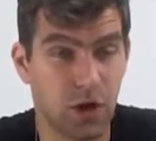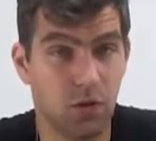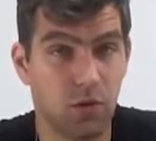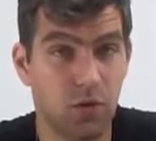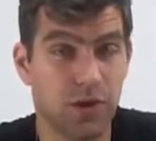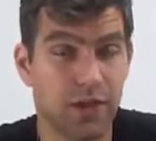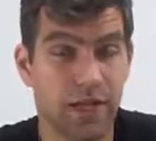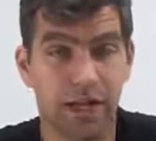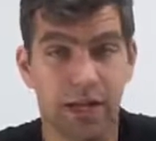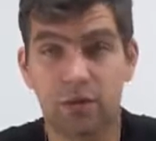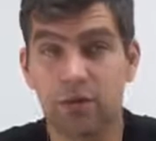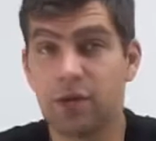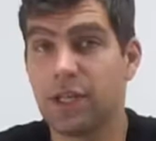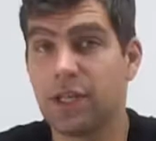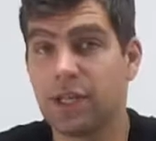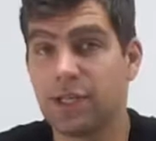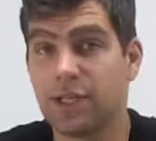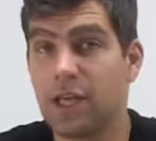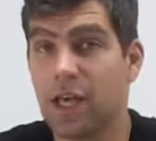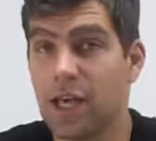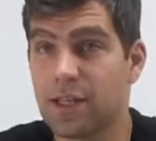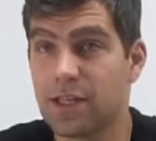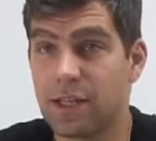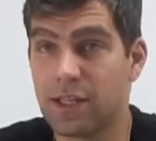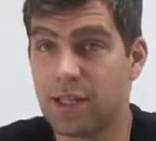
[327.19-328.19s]
When I
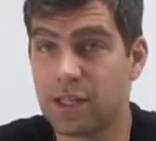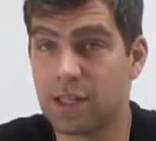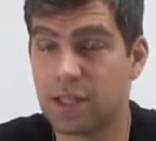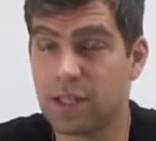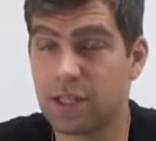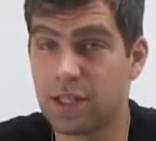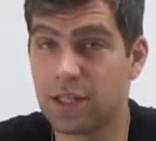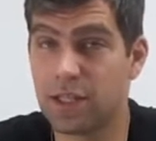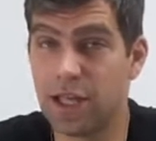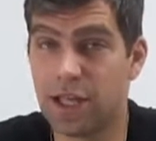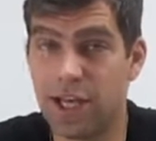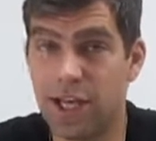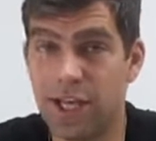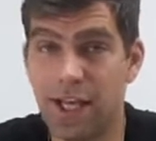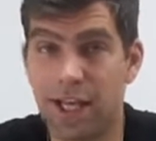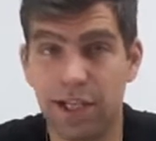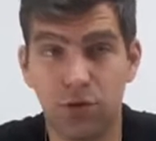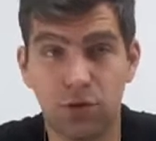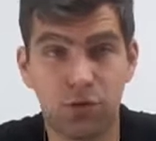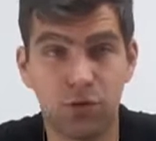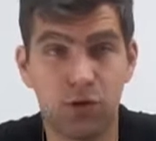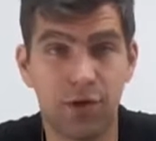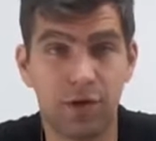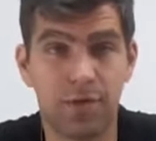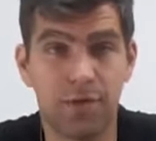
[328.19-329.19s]
created the identity, I
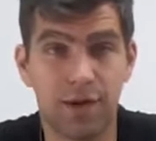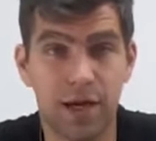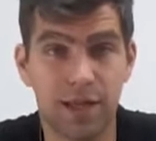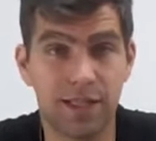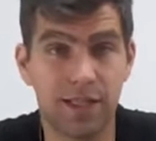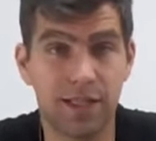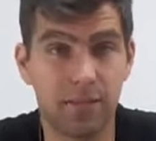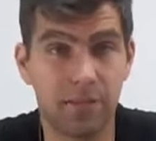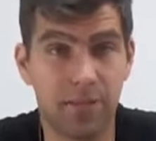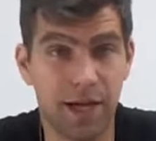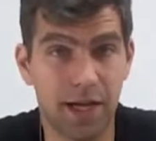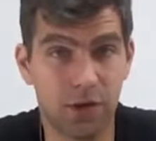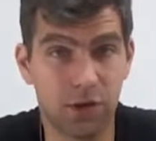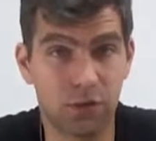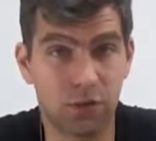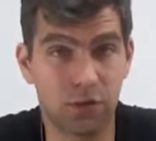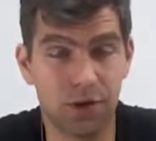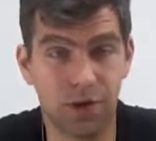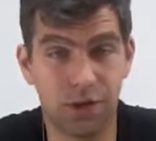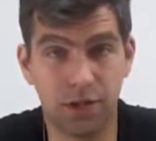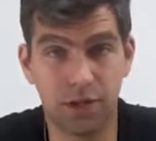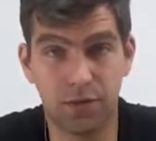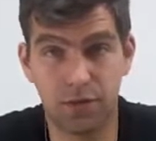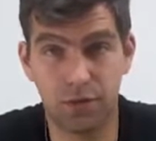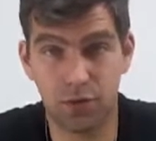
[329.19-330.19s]
had to define a
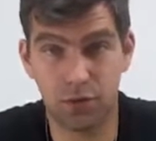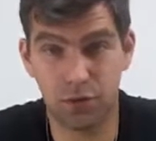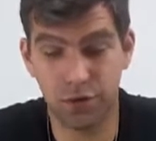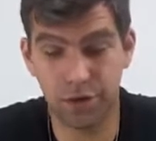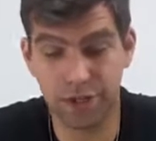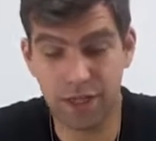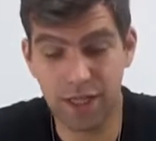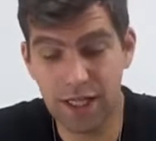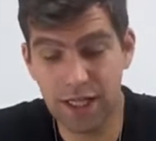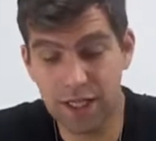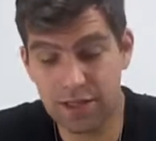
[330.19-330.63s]
password in a vault.